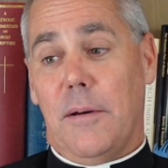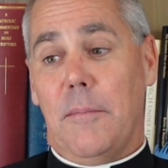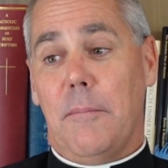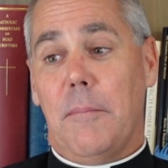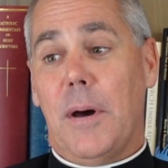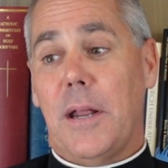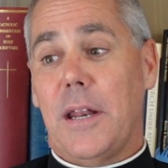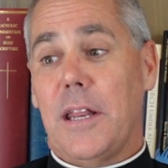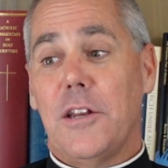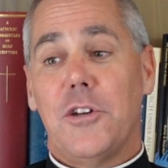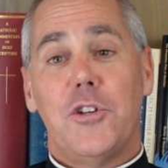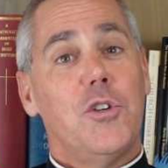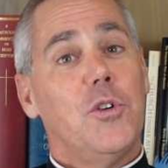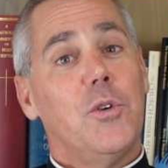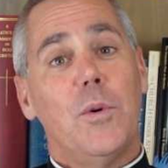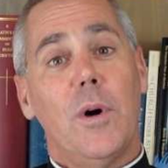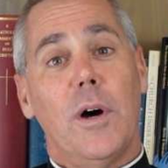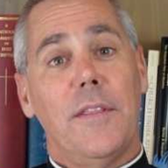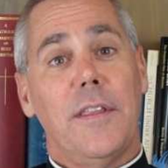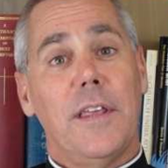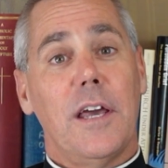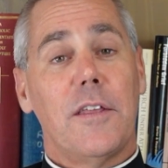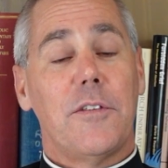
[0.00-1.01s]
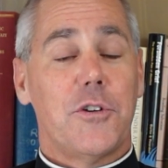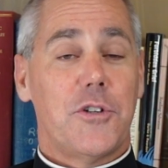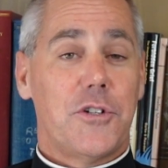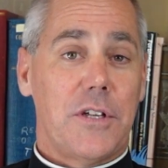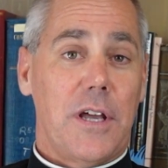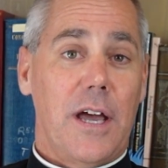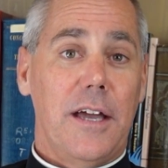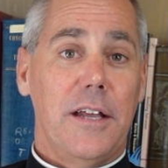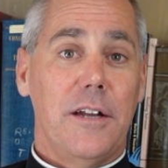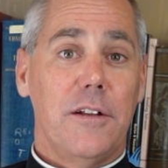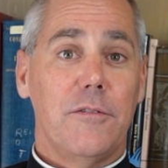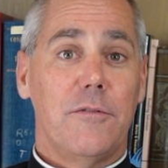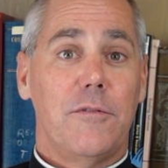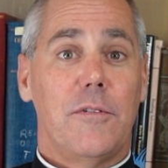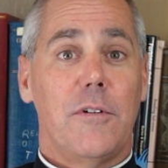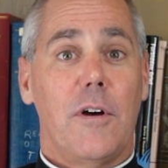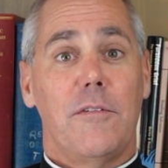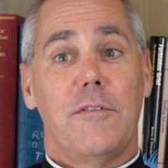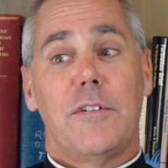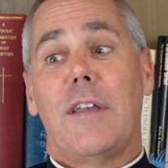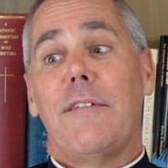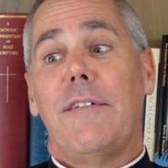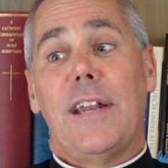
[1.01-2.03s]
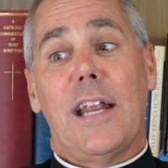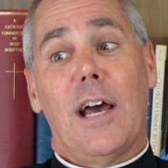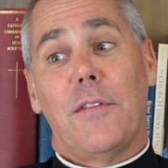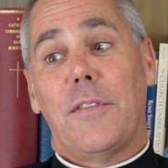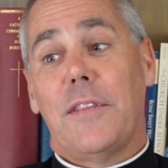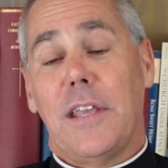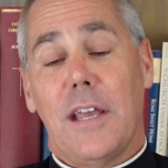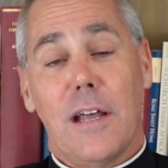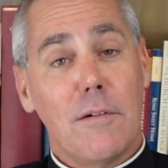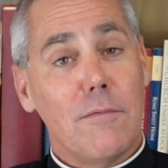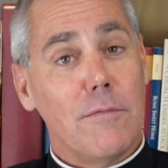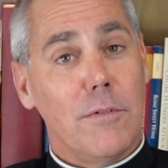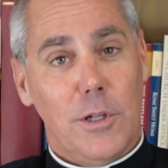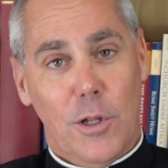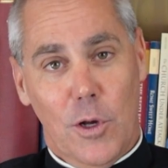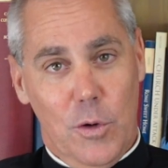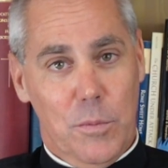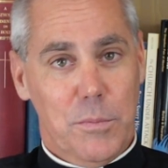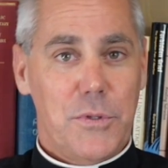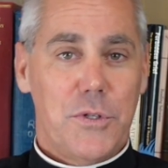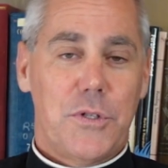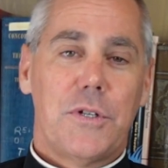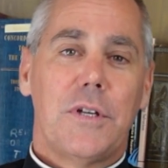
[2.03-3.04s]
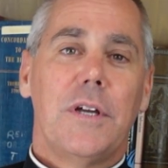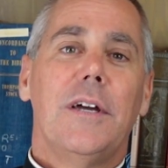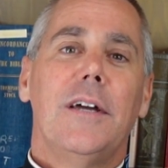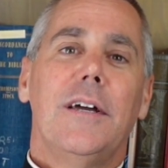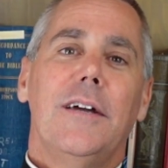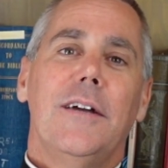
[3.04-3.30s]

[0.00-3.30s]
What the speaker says: money too on the other side of giving out the envelopes.